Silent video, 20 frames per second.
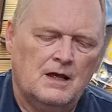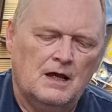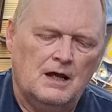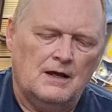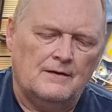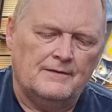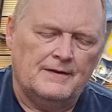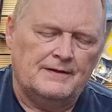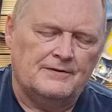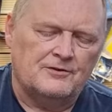
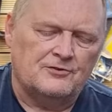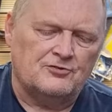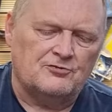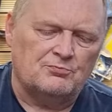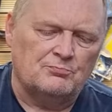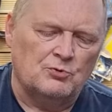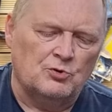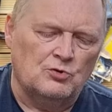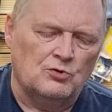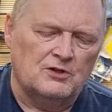And then the
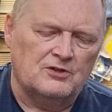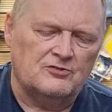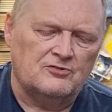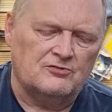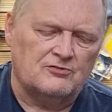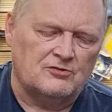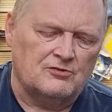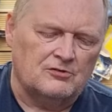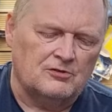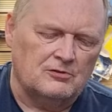smallest
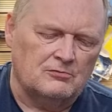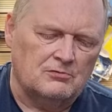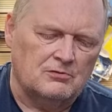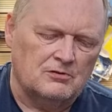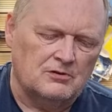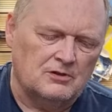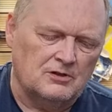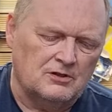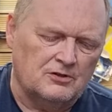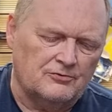screw
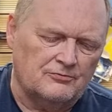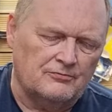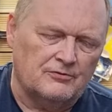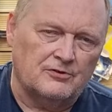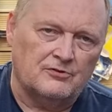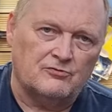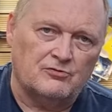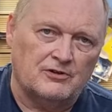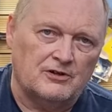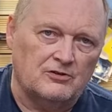is for the
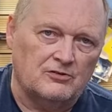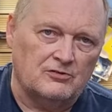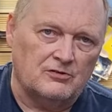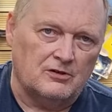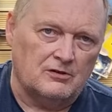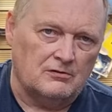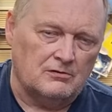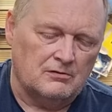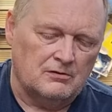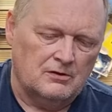trigger
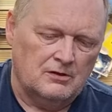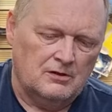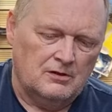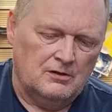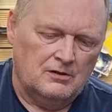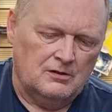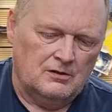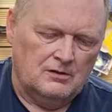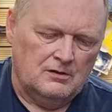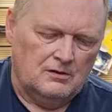shoe.
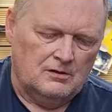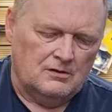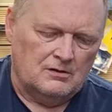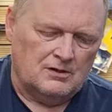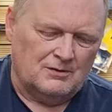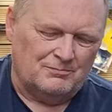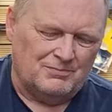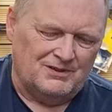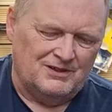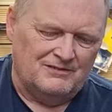
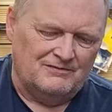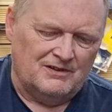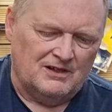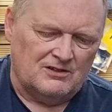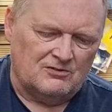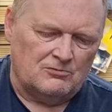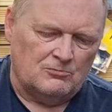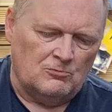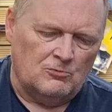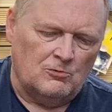I believe
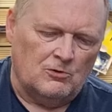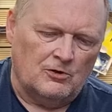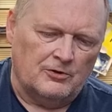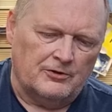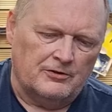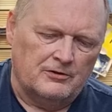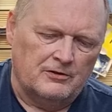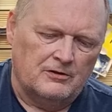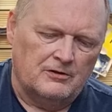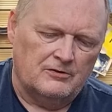that's a 1.
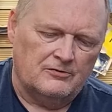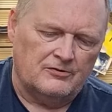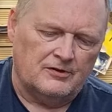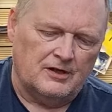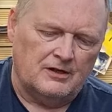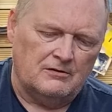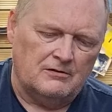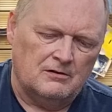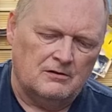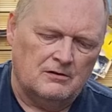
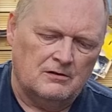So